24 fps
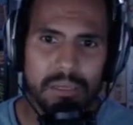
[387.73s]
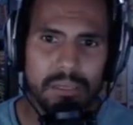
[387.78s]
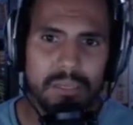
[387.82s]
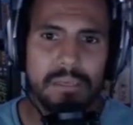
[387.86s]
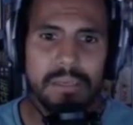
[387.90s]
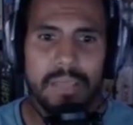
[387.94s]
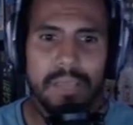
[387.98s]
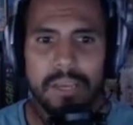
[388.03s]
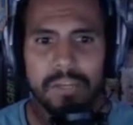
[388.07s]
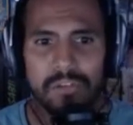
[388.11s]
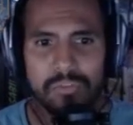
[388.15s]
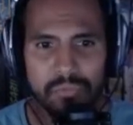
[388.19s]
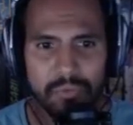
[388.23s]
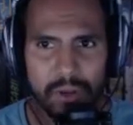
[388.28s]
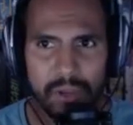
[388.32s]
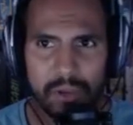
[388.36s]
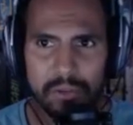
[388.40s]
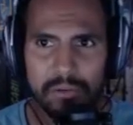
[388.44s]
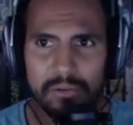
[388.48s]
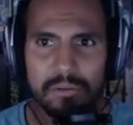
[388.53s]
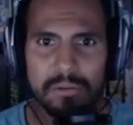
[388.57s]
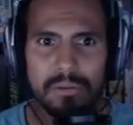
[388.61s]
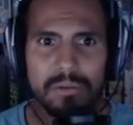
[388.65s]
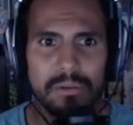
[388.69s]
next
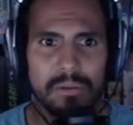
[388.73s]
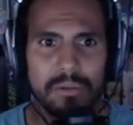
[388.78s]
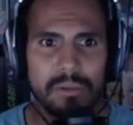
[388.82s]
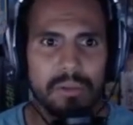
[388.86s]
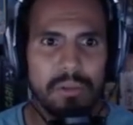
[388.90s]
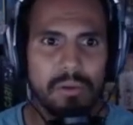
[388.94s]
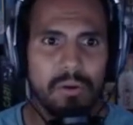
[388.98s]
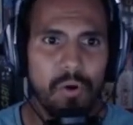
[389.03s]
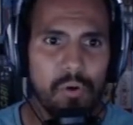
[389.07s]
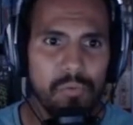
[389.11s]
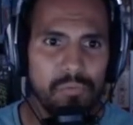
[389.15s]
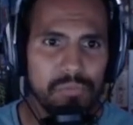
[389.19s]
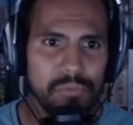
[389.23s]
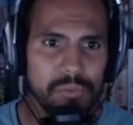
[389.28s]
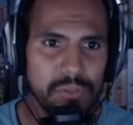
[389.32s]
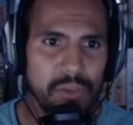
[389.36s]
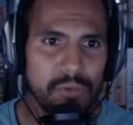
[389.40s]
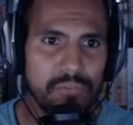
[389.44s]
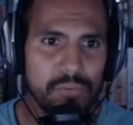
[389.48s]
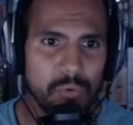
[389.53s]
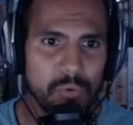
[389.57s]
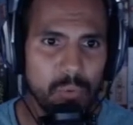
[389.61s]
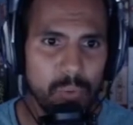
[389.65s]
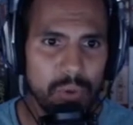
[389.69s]
round, hopefully if
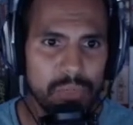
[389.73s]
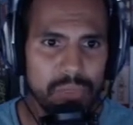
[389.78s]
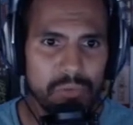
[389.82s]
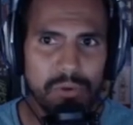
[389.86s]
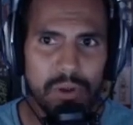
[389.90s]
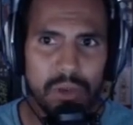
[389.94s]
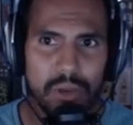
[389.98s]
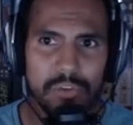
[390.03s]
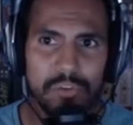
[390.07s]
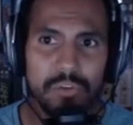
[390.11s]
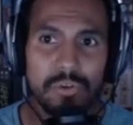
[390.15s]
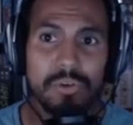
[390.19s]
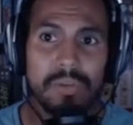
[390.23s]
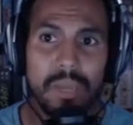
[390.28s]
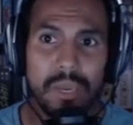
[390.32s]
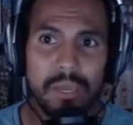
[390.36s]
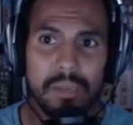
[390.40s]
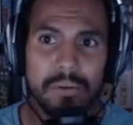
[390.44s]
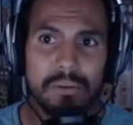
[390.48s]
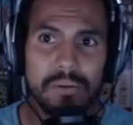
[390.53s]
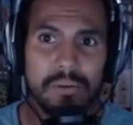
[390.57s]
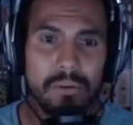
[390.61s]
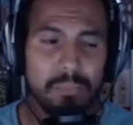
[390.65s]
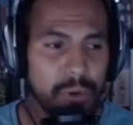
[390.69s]
you win the round, you'll get
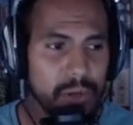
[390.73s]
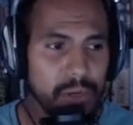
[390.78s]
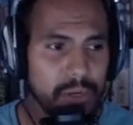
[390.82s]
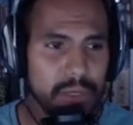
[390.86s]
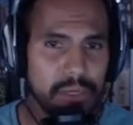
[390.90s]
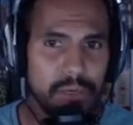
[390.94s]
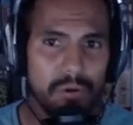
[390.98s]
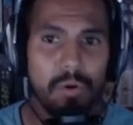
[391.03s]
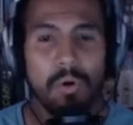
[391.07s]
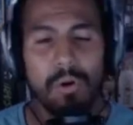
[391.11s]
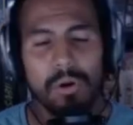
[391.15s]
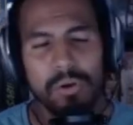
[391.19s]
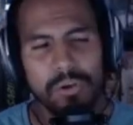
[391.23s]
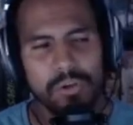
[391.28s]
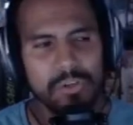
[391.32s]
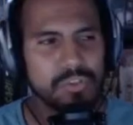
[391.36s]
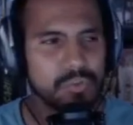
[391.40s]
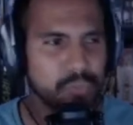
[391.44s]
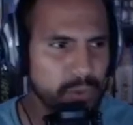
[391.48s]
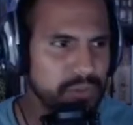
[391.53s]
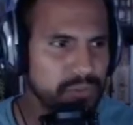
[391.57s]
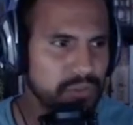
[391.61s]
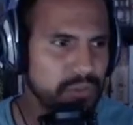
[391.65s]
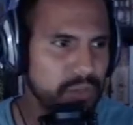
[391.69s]
your money, or you just
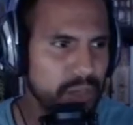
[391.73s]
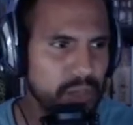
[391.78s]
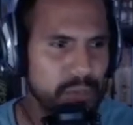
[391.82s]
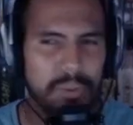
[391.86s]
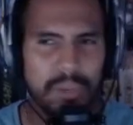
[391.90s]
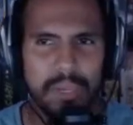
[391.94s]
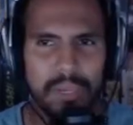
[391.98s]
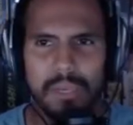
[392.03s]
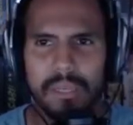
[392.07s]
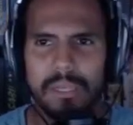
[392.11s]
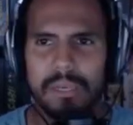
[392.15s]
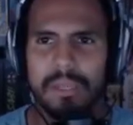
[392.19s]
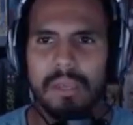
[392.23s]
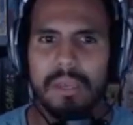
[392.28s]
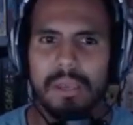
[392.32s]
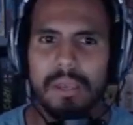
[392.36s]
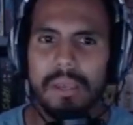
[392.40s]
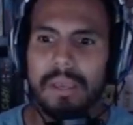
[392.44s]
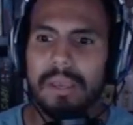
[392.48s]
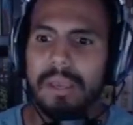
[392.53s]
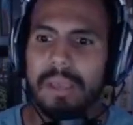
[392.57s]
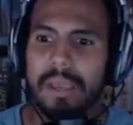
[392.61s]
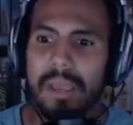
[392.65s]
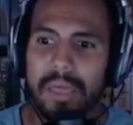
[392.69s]
wait till you get paid,
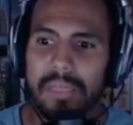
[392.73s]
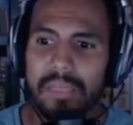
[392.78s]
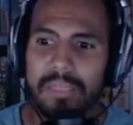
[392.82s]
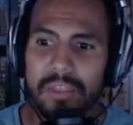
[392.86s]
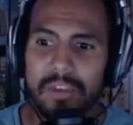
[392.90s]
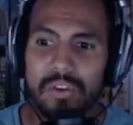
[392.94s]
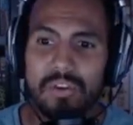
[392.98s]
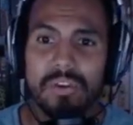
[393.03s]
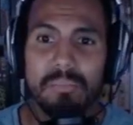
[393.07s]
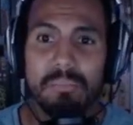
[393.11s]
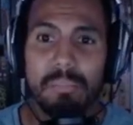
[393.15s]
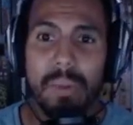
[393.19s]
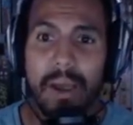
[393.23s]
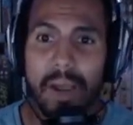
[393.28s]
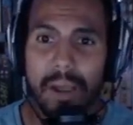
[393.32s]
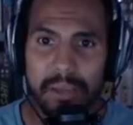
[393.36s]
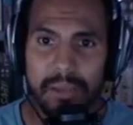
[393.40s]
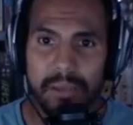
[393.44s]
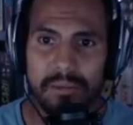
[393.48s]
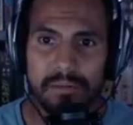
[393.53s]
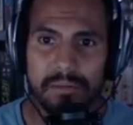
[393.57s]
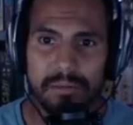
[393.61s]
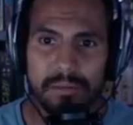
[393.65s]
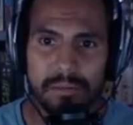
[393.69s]
and then you can buy it.